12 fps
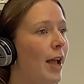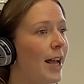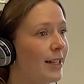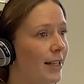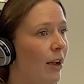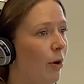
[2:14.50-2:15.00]

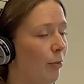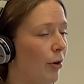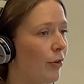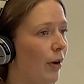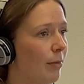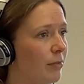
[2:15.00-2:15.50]
edit our
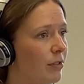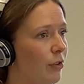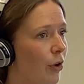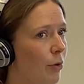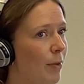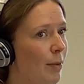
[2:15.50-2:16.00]
programmes.
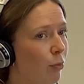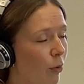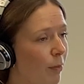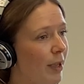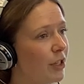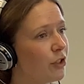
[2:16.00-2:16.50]
So people
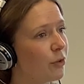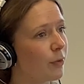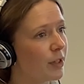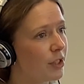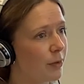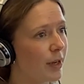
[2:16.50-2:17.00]
will pitch
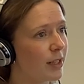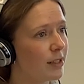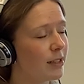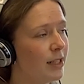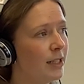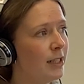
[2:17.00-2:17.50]
stories to
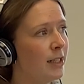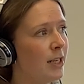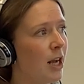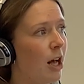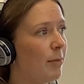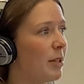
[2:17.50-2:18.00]
us.
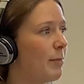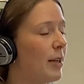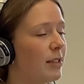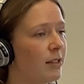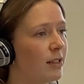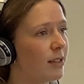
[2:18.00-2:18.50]
I'll be the
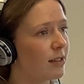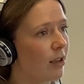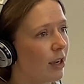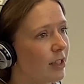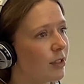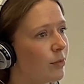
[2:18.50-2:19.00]
person that
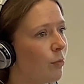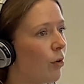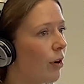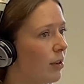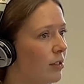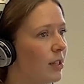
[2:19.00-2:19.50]
decides
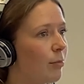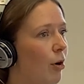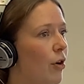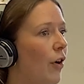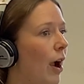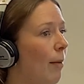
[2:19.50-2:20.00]
what goes in the
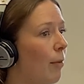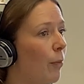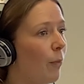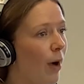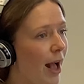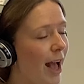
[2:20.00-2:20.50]
programme
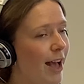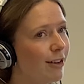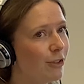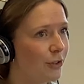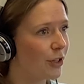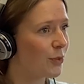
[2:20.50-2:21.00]
and where,
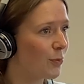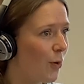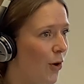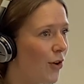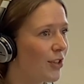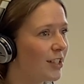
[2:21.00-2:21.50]
who does
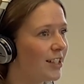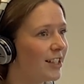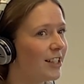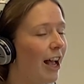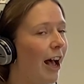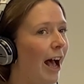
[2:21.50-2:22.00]

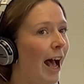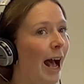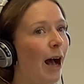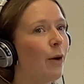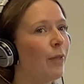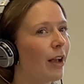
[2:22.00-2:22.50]
what,
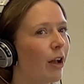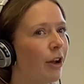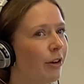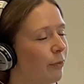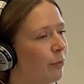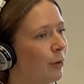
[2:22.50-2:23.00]
how that
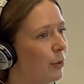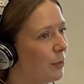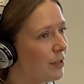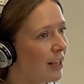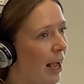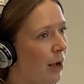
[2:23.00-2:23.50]
kind of will
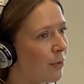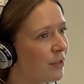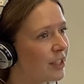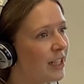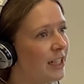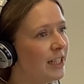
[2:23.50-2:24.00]
all
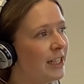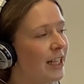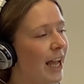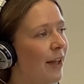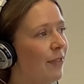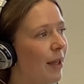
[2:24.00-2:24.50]
sound,
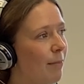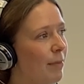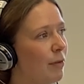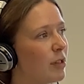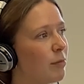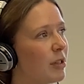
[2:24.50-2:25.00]
and then
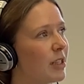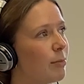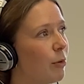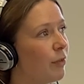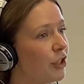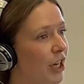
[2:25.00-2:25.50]
be
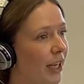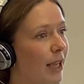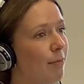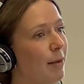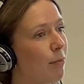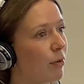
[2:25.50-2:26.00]
responsible for
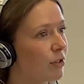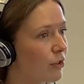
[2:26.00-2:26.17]
checking people's